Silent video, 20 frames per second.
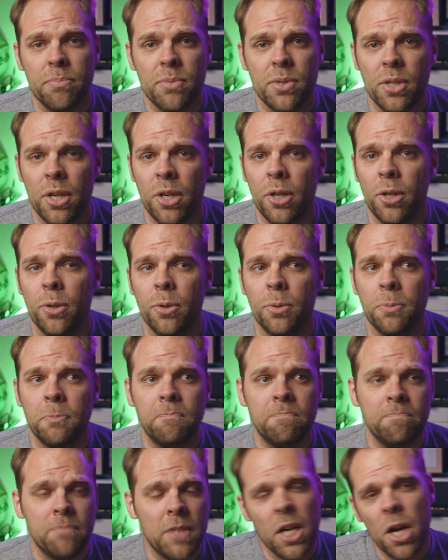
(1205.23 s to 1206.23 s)
So,
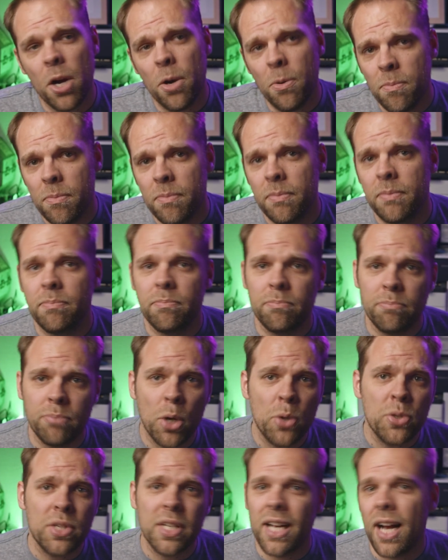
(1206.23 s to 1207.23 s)
you know,
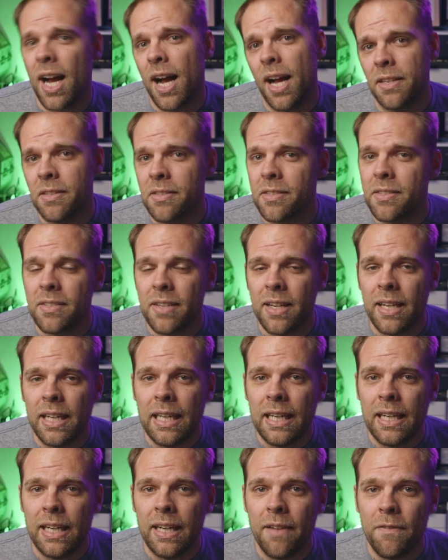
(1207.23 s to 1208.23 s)
pros and cons.
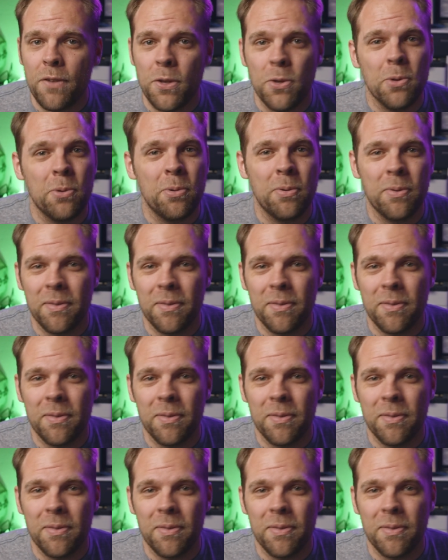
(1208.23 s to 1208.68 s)
Uh, if you